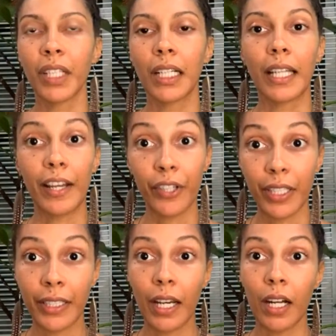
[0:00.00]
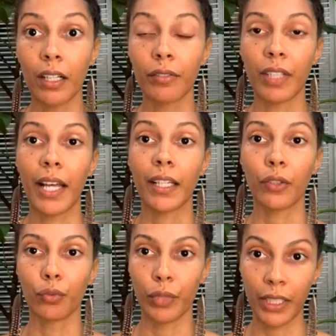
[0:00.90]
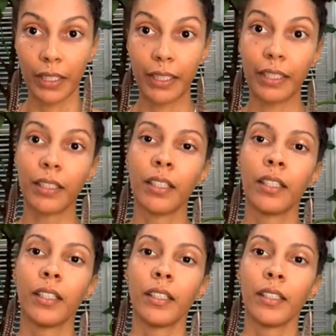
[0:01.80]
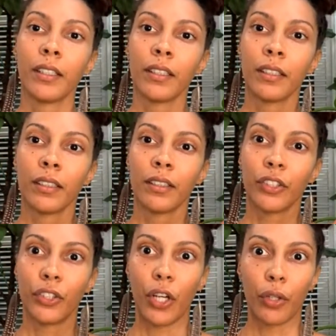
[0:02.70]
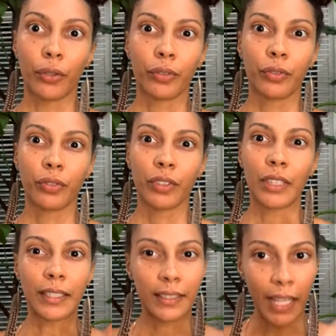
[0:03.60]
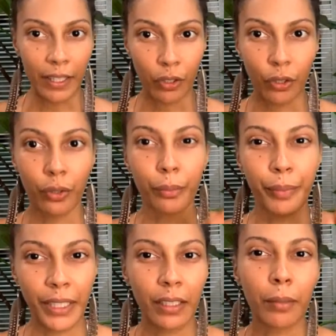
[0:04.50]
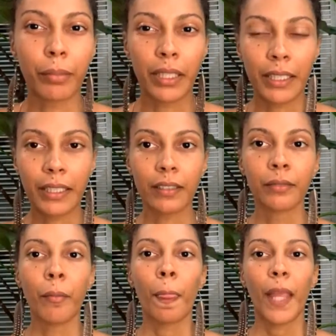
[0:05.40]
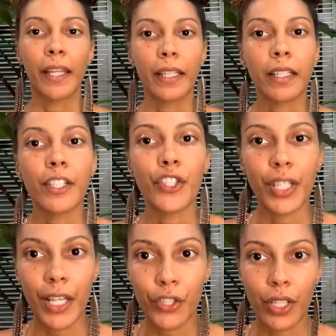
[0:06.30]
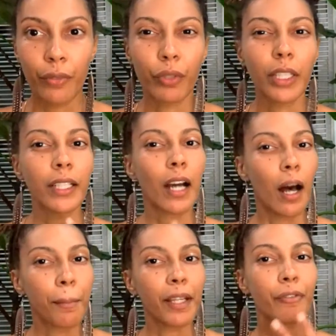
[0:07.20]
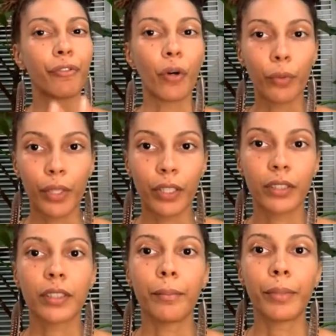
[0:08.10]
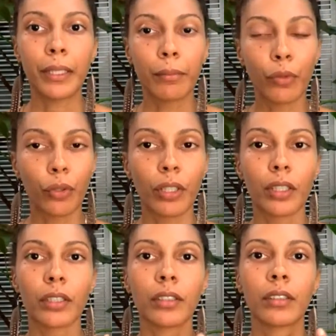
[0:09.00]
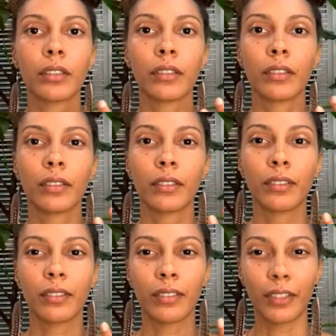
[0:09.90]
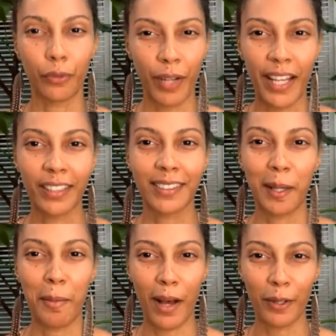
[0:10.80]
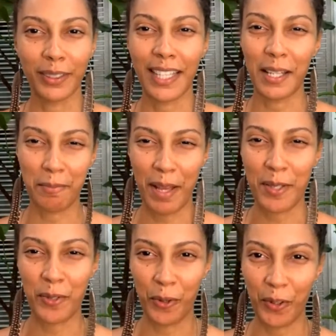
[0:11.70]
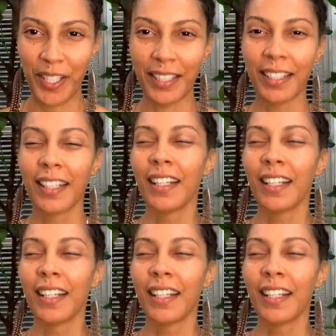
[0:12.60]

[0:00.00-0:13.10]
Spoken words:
clarity of like really, the cycle being complete and the initiation of really coming forward to be more direct about telling my story.